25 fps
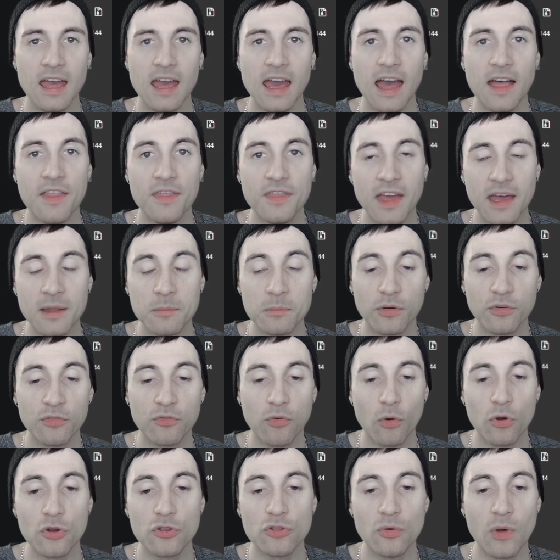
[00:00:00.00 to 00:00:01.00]
And then
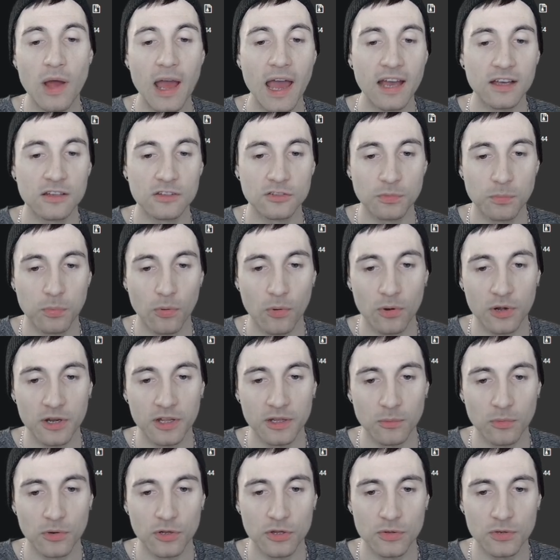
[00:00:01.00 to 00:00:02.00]
before you export
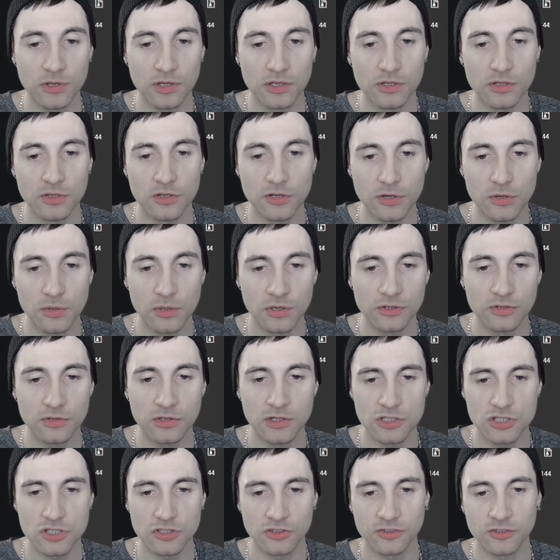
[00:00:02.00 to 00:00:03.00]
it, what you can do is you
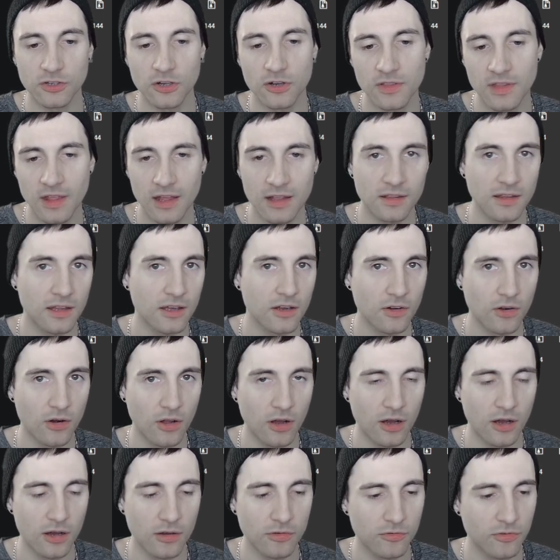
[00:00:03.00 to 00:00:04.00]
can just turn that layer
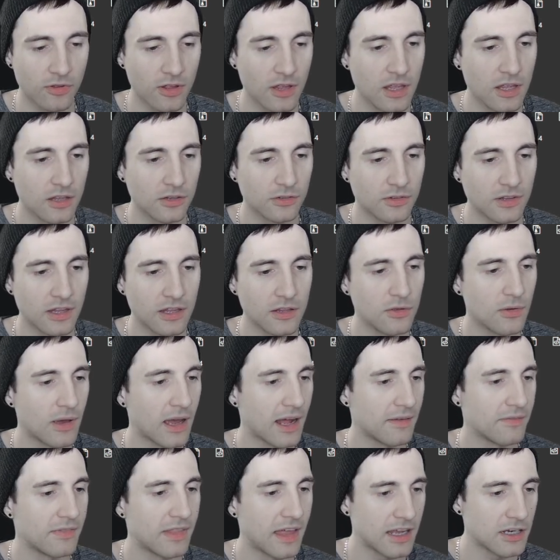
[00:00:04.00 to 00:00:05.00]
off so that you
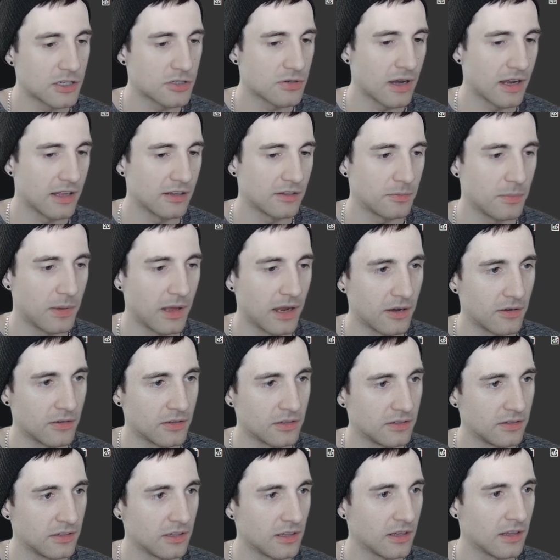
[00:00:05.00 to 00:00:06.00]
have that
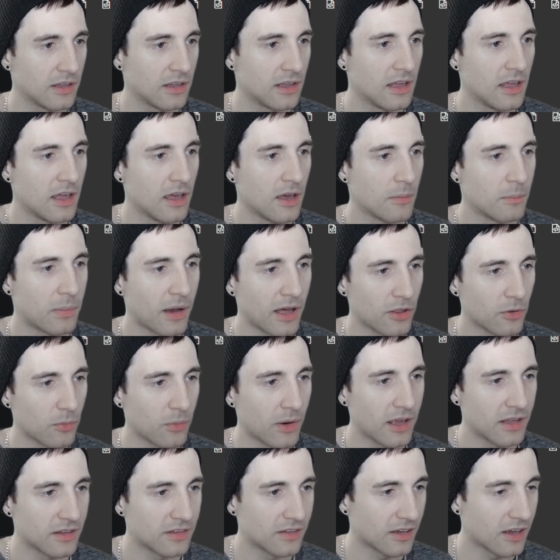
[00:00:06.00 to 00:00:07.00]
transparency. By the
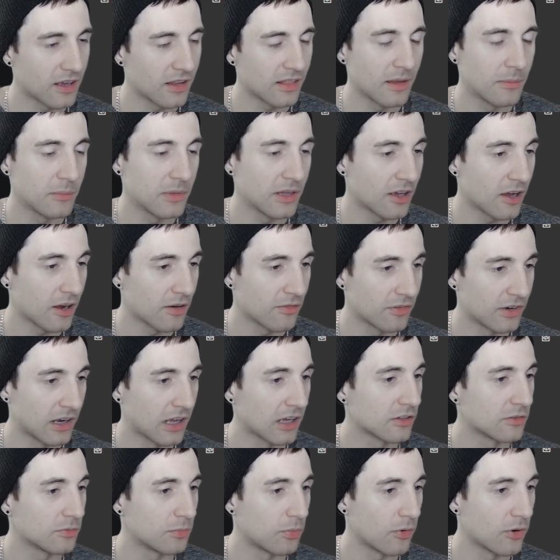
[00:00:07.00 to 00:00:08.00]
way, to, let me cover
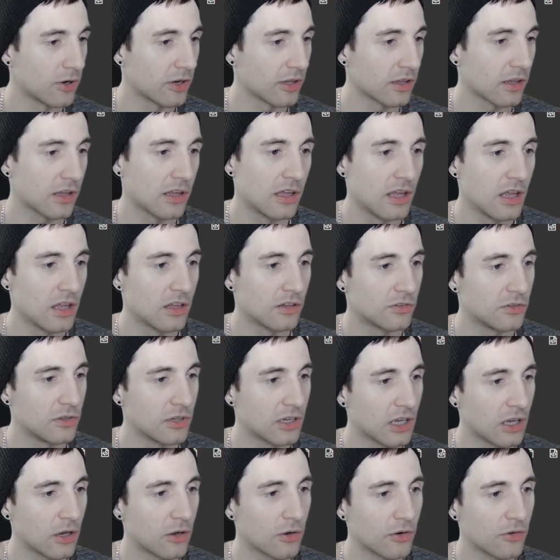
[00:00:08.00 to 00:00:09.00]
exporting. So you
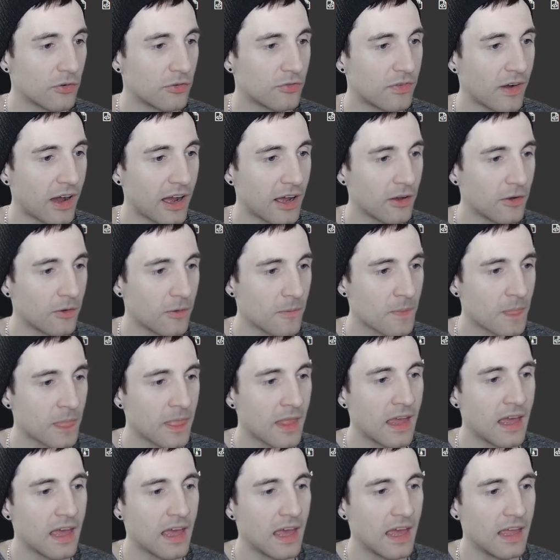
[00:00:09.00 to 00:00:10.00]
can go to file
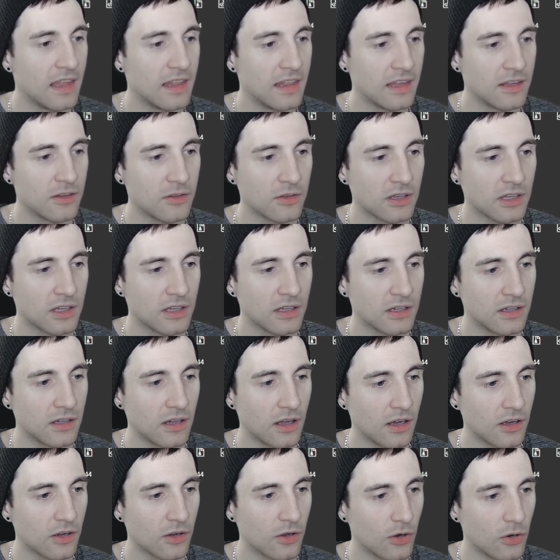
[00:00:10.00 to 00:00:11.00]
and then you can
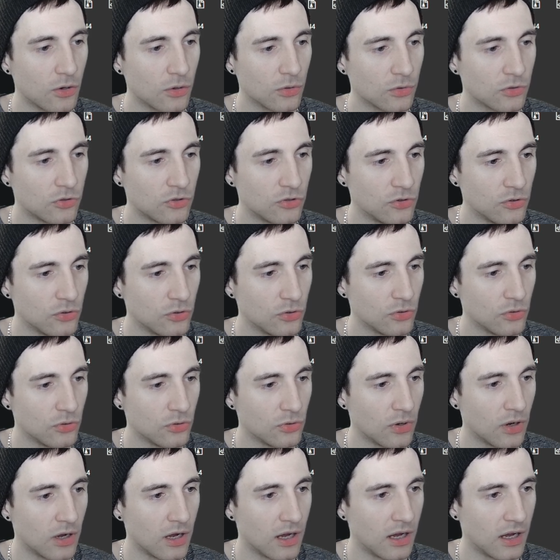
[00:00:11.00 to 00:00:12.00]
go
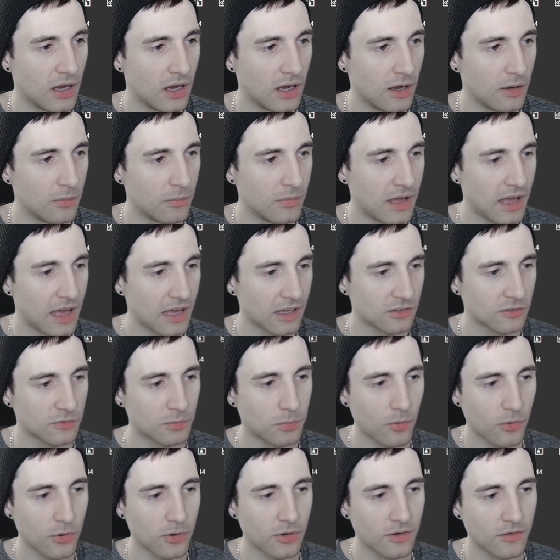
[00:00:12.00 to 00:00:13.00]
to um,
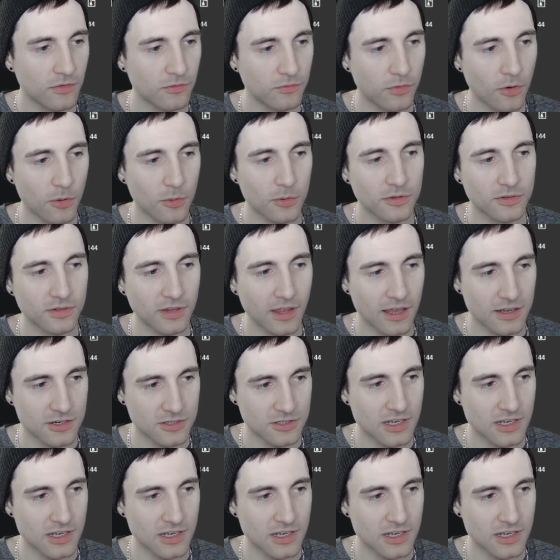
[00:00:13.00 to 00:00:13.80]
export forward slash